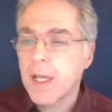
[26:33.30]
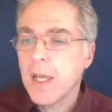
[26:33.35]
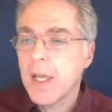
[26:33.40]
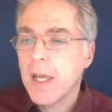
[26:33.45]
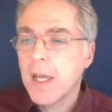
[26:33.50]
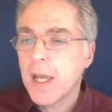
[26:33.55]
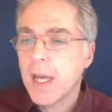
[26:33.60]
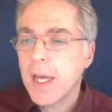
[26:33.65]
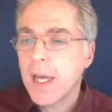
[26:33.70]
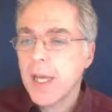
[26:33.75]

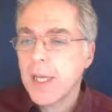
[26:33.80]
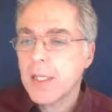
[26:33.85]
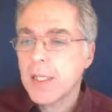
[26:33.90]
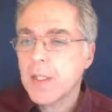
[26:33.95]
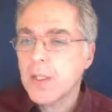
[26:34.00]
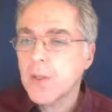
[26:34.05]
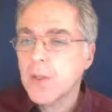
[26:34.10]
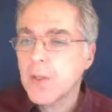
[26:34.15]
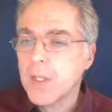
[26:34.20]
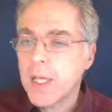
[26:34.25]
And
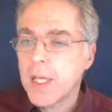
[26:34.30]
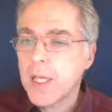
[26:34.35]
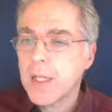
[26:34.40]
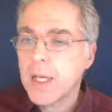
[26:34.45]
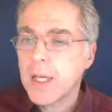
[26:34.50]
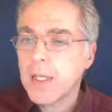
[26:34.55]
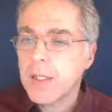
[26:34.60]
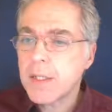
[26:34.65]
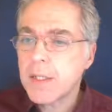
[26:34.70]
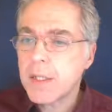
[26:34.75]
you see
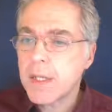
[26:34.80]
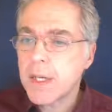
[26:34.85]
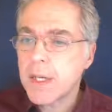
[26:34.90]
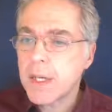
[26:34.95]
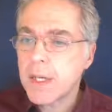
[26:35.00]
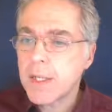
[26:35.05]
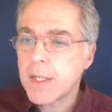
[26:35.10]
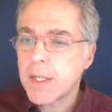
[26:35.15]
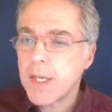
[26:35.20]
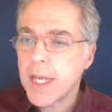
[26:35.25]
that
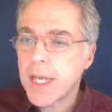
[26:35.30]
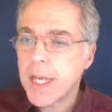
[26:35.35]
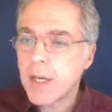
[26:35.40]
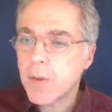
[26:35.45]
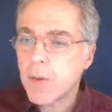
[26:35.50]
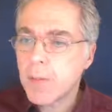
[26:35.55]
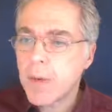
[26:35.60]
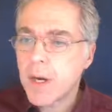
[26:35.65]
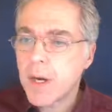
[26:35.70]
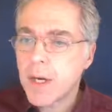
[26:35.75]
the yellow
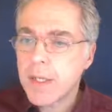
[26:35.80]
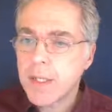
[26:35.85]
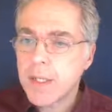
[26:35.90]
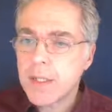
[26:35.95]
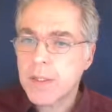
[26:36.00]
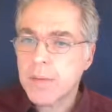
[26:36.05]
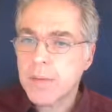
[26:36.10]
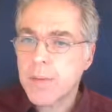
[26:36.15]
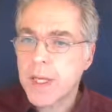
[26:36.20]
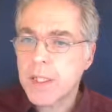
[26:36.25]
part
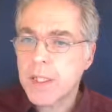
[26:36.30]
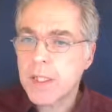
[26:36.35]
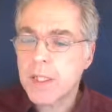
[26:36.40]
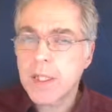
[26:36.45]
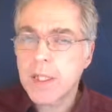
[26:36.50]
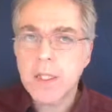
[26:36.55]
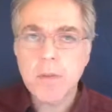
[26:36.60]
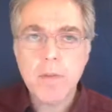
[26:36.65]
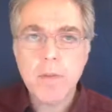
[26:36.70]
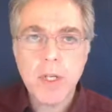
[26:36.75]
is basically
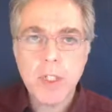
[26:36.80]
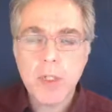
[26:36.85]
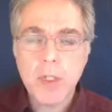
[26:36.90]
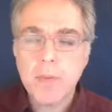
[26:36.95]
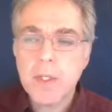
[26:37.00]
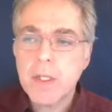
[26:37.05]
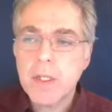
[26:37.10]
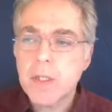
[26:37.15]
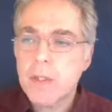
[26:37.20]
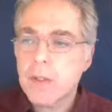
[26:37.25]
the
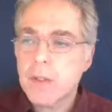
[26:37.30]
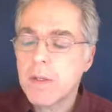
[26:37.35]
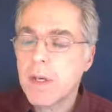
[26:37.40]
measurement,